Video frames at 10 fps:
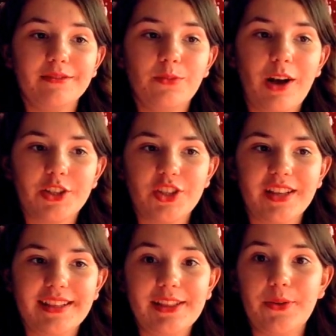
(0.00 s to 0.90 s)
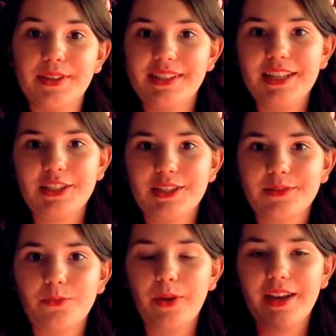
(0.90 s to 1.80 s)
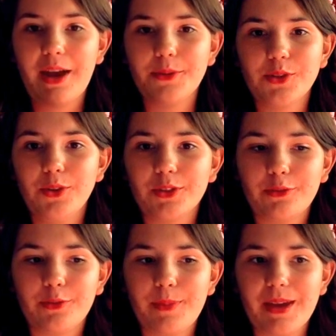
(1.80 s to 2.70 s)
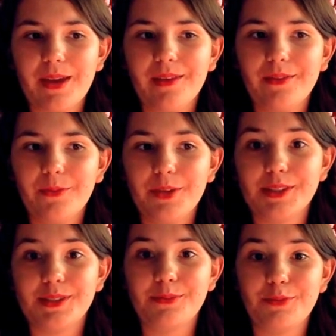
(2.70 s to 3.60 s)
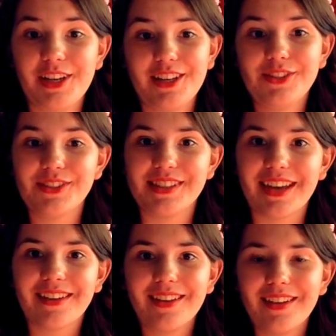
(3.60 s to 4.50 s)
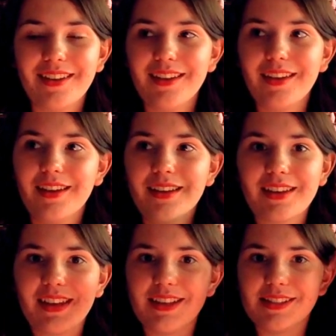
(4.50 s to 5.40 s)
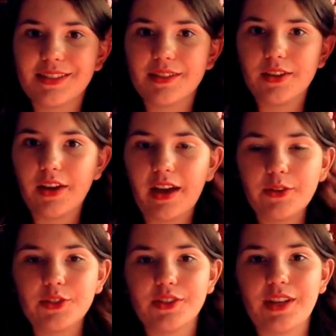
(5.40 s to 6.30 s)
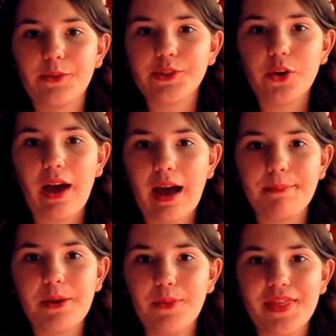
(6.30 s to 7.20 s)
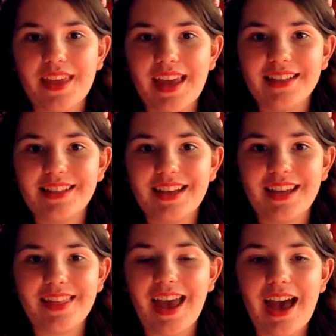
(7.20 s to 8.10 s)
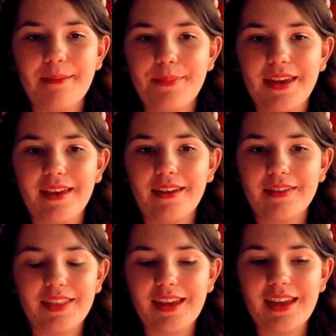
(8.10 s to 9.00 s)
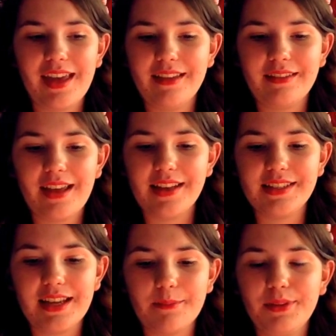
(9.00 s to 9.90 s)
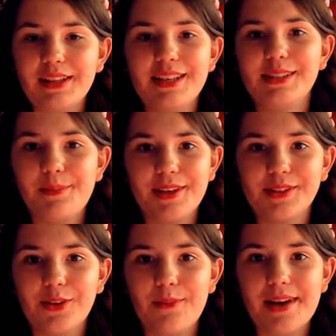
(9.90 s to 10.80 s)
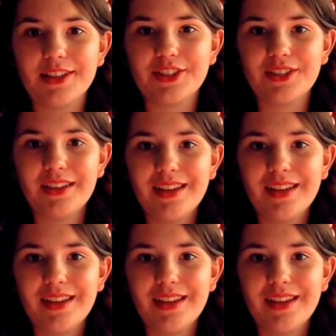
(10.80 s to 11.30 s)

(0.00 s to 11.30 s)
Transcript: watching Lilo and Stitch when I was older for me was pretty interesting. Because, you know, I was so happy with the ending, and the ending pleased me so much.